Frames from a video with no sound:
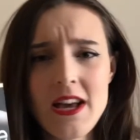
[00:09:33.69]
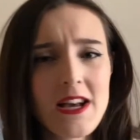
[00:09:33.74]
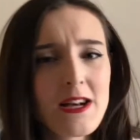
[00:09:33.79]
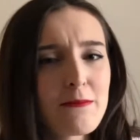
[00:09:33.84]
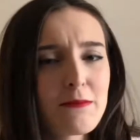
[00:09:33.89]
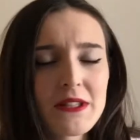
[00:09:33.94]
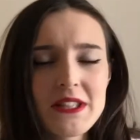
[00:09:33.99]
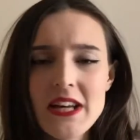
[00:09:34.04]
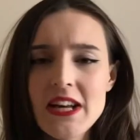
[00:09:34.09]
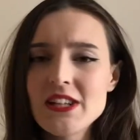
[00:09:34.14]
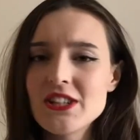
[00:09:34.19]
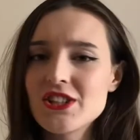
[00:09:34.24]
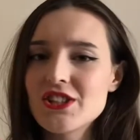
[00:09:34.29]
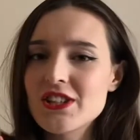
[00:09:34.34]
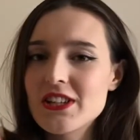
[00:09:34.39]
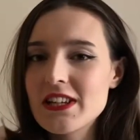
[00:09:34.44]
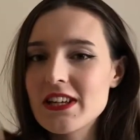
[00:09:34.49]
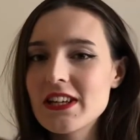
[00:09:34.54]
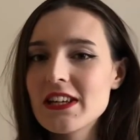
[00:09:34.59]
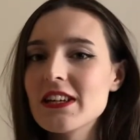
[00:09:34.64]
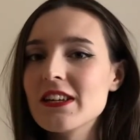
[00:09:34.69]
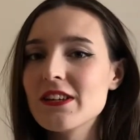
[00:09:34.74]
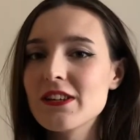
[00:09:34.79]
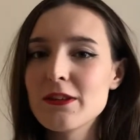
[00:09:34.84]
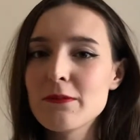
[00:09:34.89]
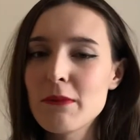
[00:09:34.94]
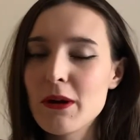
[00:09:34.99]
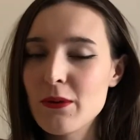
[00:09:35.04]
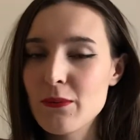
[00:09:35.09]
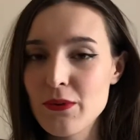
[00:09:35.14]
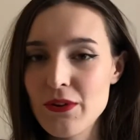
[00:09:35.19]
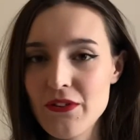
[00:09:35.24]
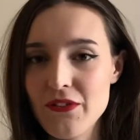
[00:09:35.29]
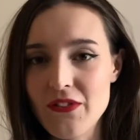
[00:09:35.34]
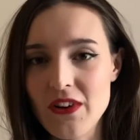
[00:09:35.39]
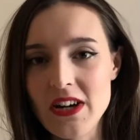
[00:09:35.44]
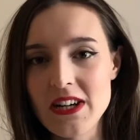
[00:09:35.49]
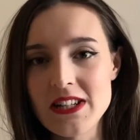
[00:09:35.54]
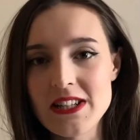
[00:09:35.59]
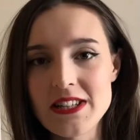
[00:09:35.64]
potentially you might want to
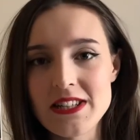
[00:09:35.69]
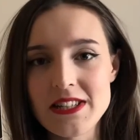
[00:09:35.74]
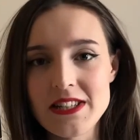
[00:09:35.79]
find a